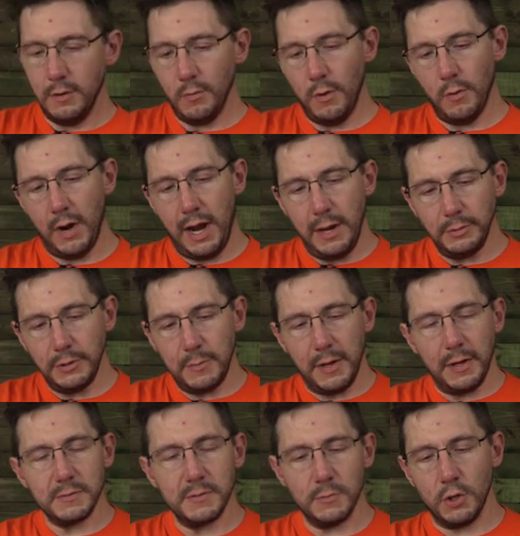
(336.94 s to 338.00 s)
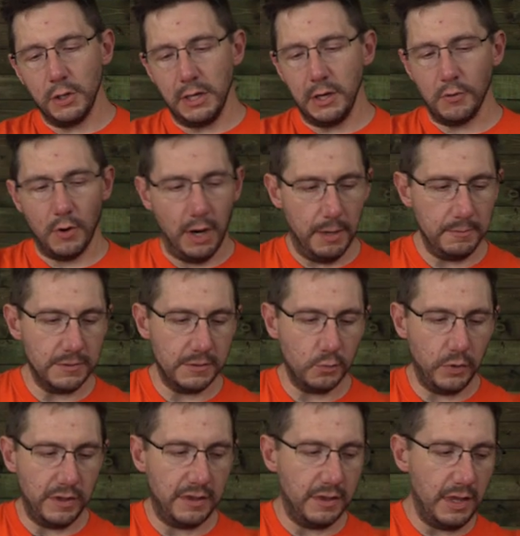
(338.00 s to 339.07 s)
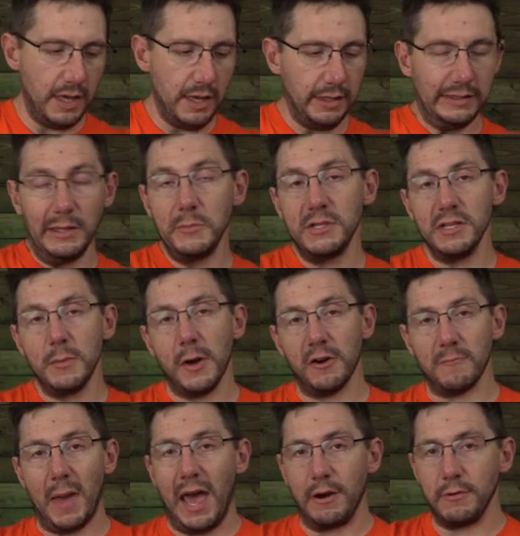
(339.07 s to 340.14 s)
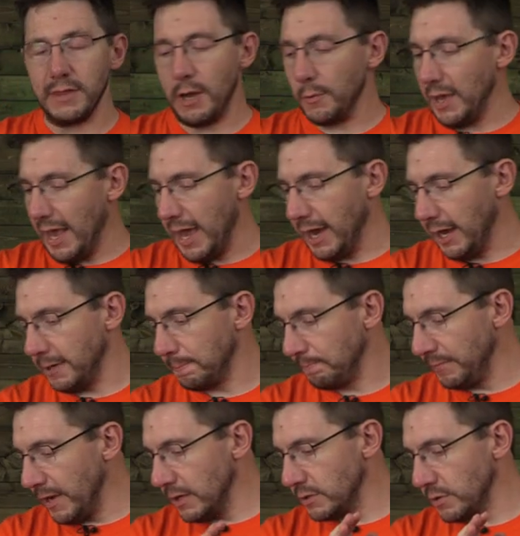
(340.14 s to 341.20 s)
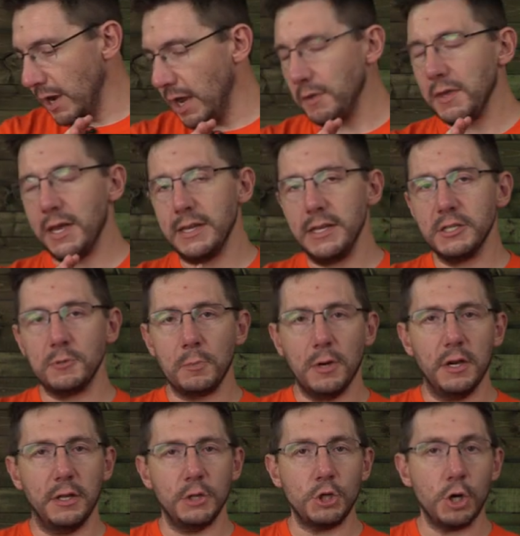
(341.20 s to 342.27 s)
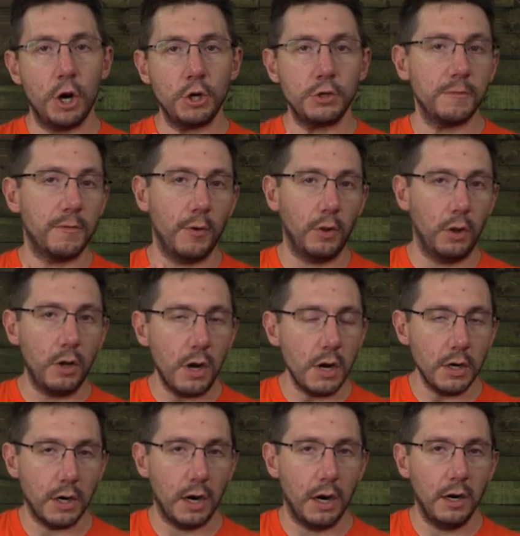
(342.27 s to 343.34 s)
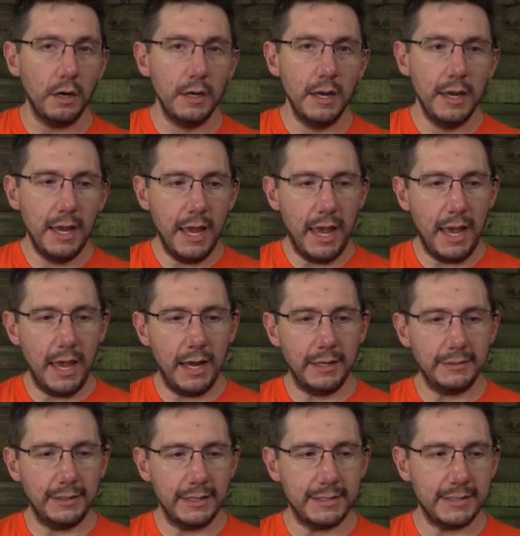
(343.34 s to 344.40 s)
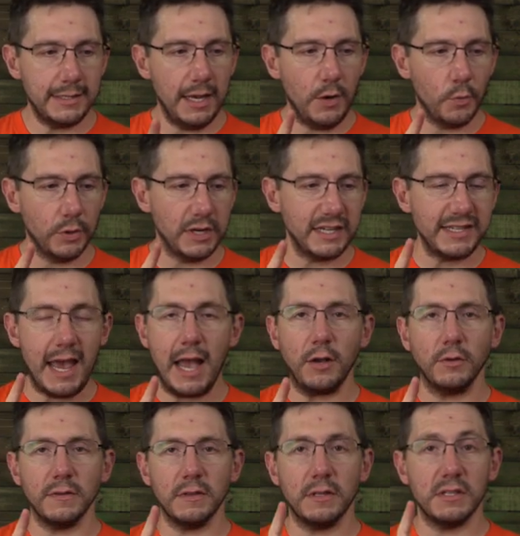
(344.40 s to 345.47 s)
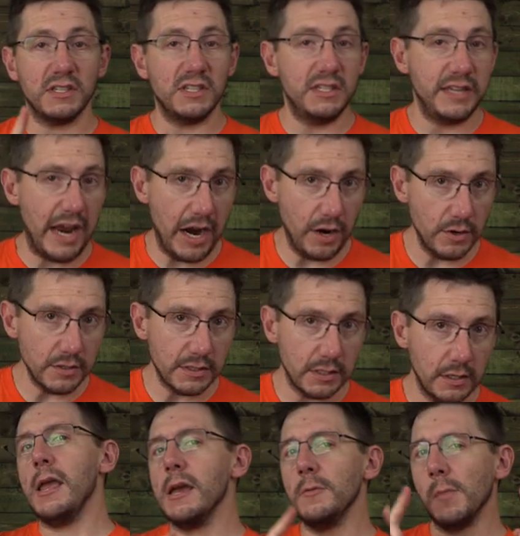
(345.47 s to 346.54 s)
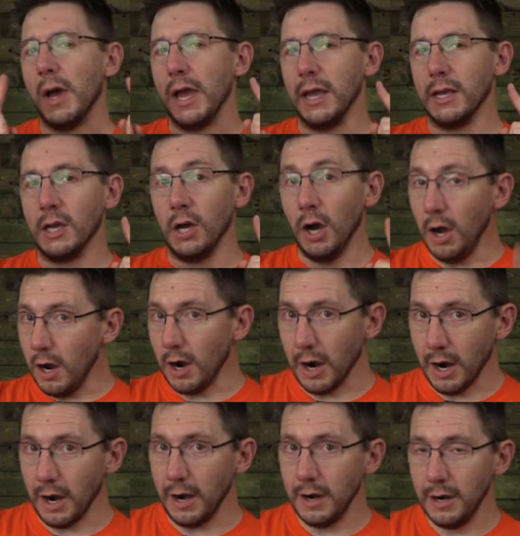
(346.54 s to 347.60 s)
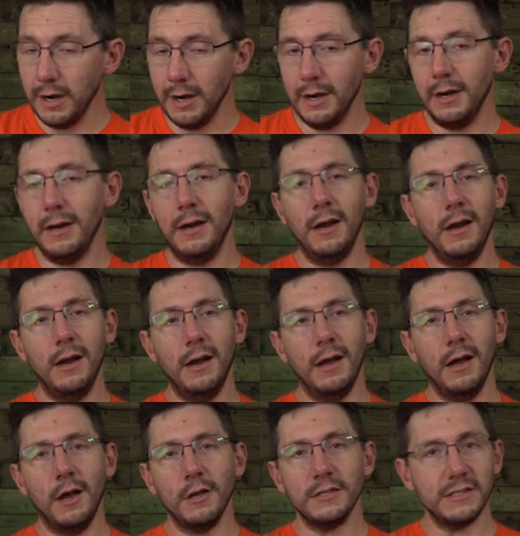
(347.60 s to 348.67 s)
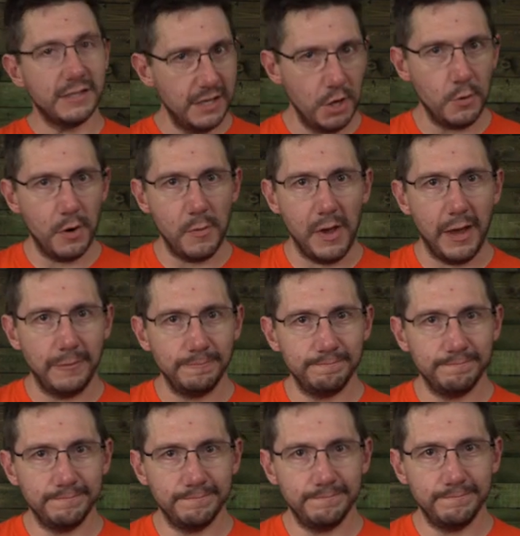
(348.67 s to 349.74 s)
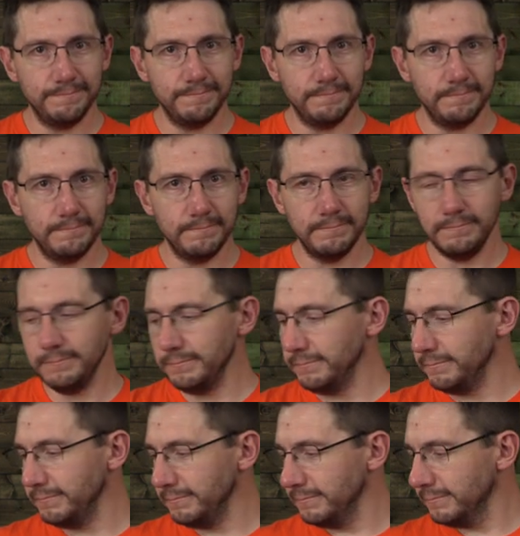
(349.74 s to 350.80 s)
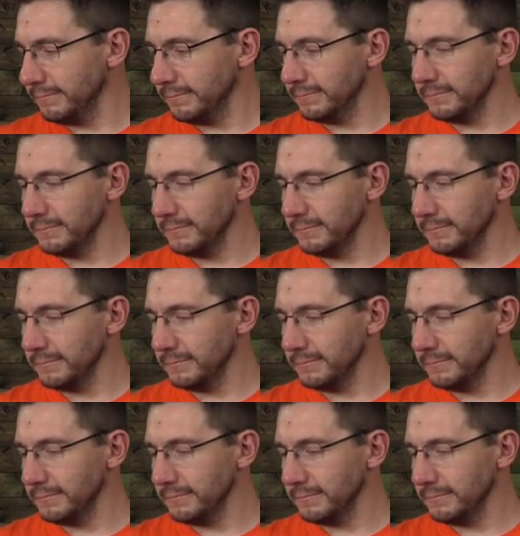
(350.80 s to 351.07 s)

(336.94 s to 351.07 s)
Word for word: we were able to pick up some cookie crumbs with the limited amount of battery that we had. So now the idea is to put it on the charger for longer. And let's see, we're gonna tackle the stairs and my car. See you in a bit. 10 bucks if you eat the cookies.